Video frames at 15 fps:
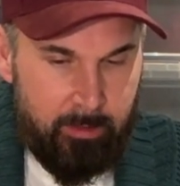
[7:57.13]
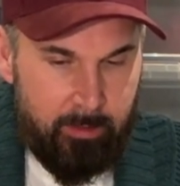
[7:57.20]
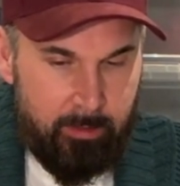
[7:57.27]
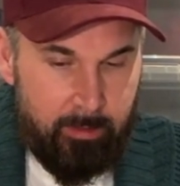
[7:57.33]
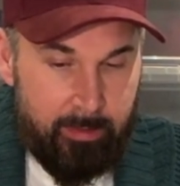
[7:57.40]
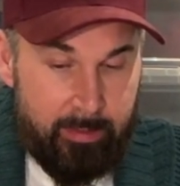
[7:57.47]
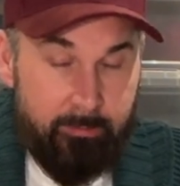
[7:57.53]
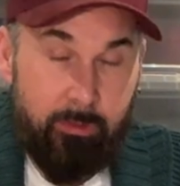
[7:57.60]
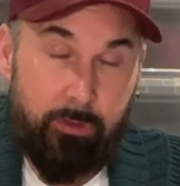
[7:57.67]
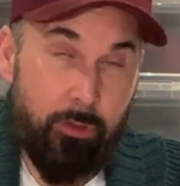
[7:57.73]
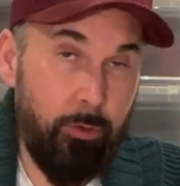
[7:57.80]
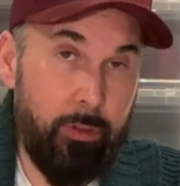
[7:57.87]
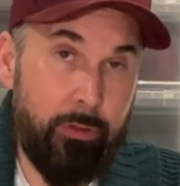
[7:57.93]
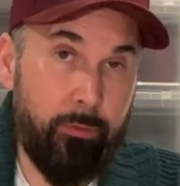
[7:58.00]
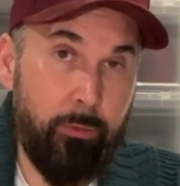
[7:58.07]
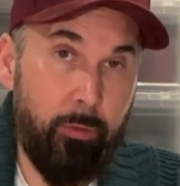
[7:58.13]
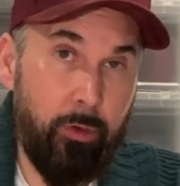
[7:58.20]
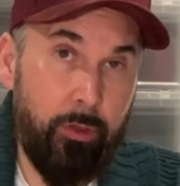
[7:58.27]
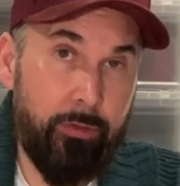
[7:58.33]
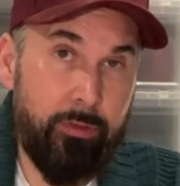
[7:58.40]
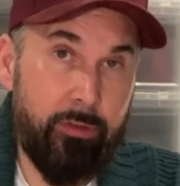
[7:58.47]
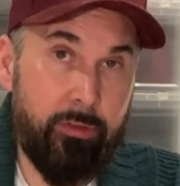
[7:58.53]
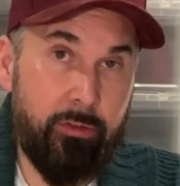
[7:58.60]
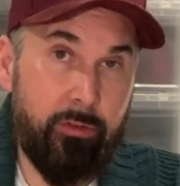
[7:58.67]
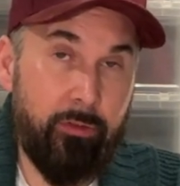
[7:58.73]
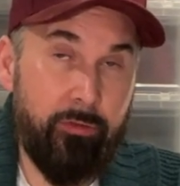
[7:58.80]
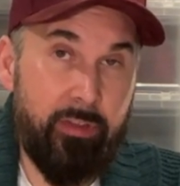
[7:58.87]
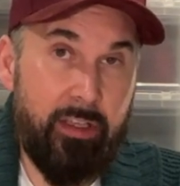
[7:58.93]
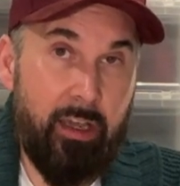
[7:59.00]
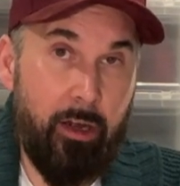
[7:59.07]
even though it was
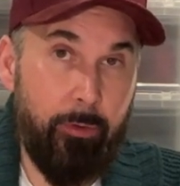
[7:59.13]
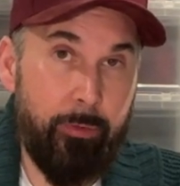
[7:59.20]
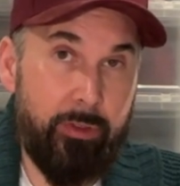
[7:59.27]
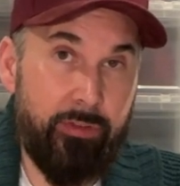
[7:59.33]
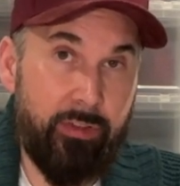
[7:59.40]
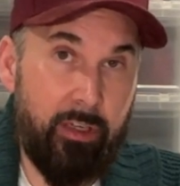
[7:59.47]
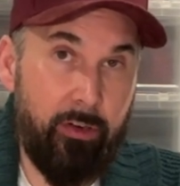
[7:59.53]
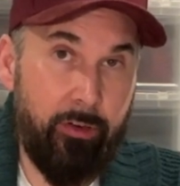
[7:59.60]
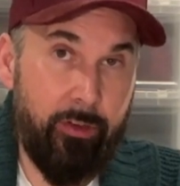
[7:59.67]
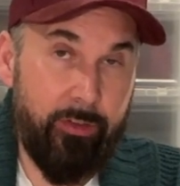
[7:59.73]
via a reseller on